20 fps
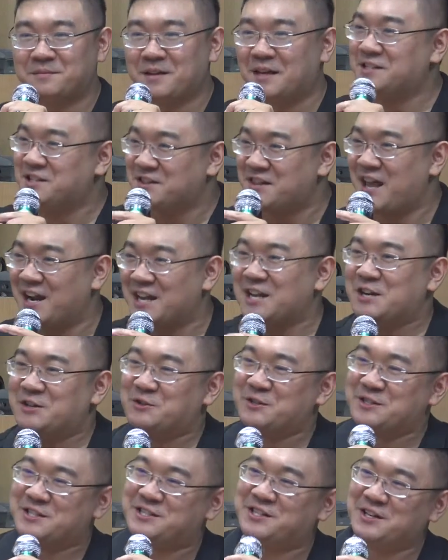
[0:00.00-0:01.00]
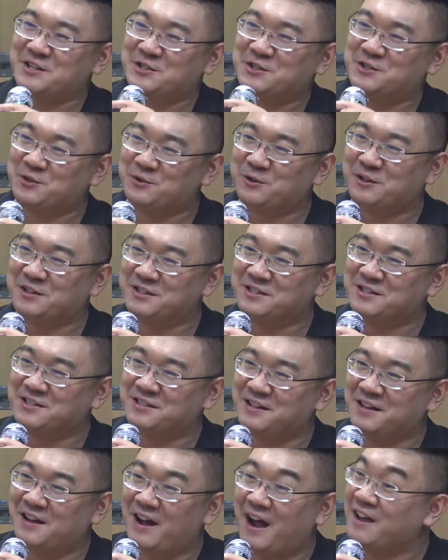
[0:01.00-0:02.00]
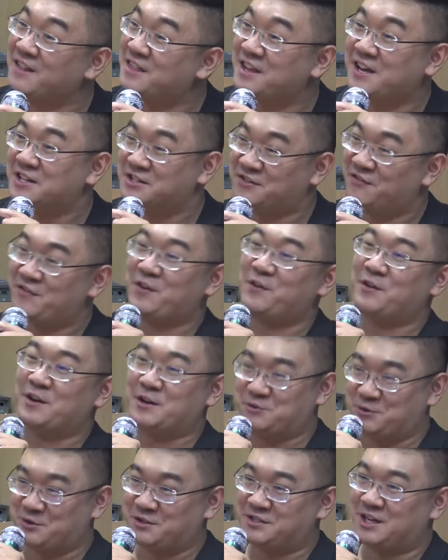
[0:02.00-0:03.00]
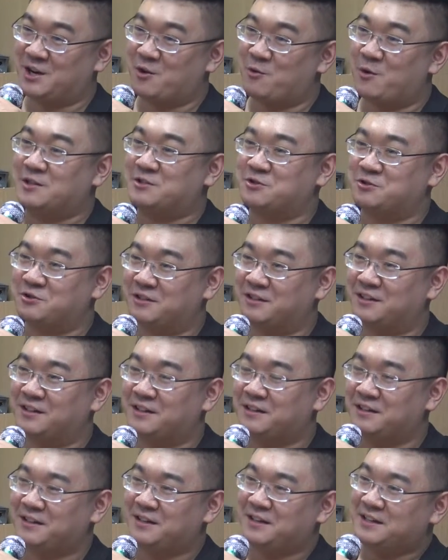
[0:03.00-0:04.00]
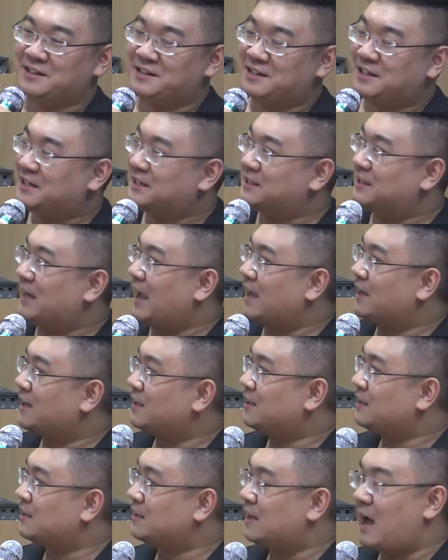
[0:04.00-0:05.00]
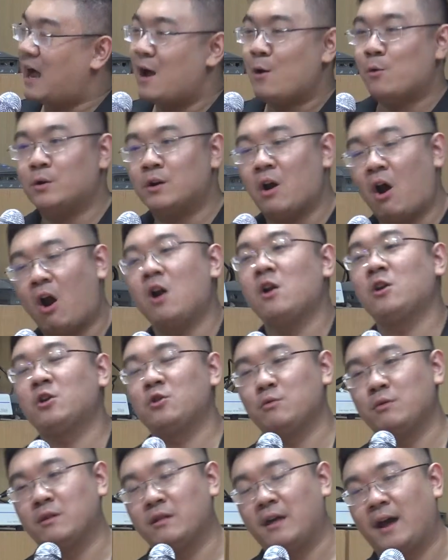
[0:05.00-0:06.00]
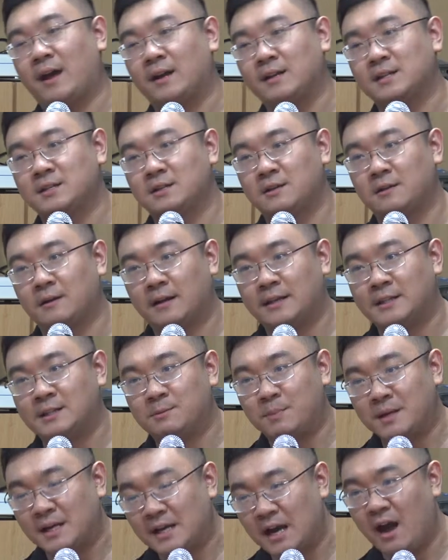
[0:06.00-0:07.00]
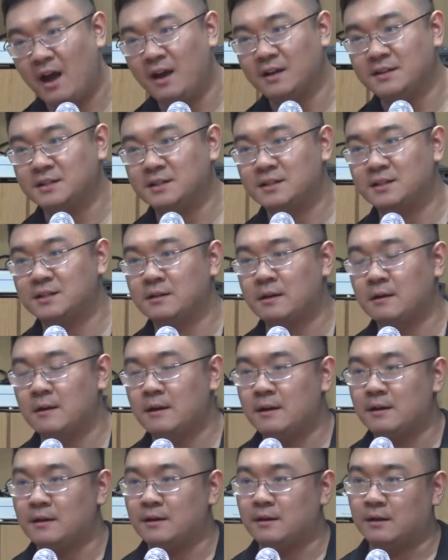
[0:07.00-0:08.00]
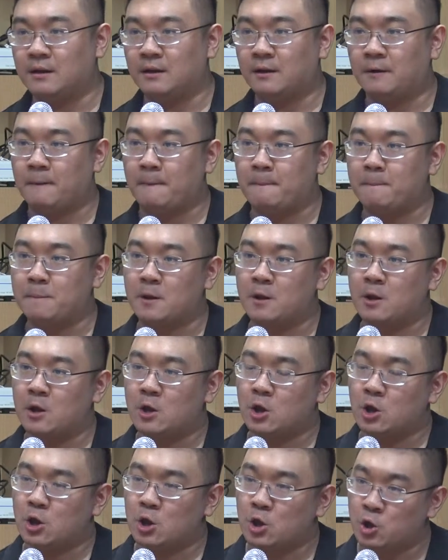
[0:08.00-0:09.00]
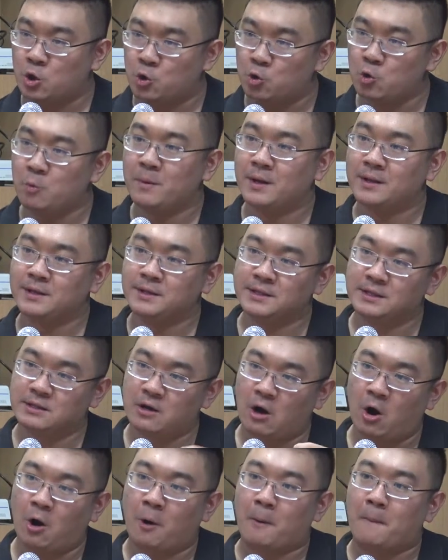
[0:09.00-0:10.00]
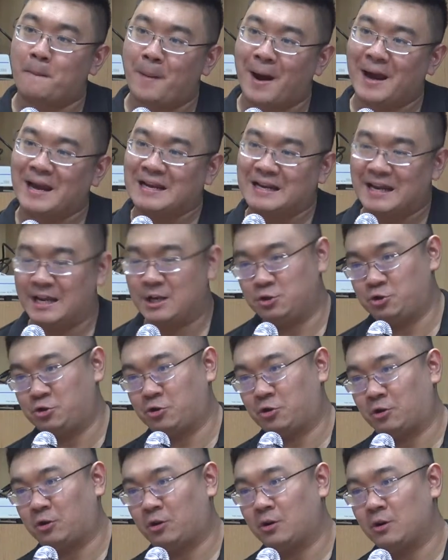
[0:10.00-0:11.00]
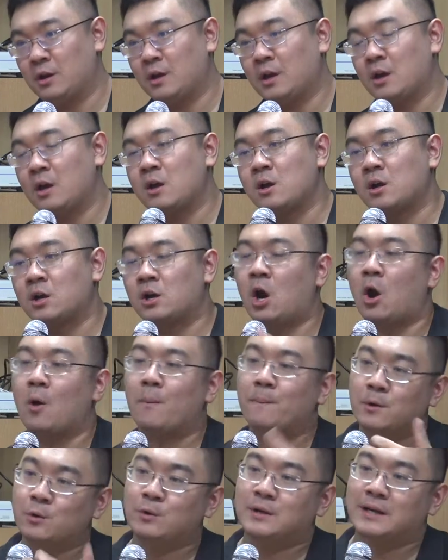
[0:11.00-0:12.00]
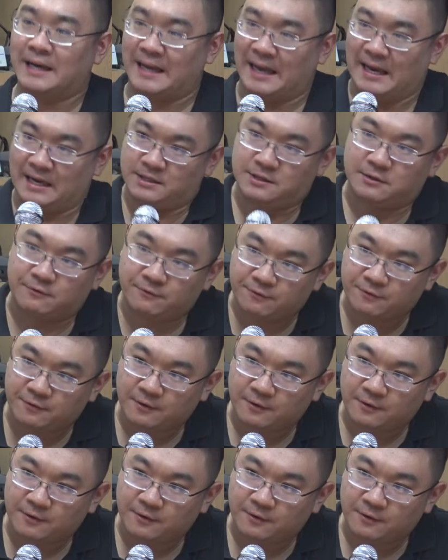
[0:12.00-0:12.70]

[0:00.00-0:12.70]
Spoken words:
Isn't that interesting, students? I think it's a very interesting question. And I would argue that it's because humans are by nature communicative.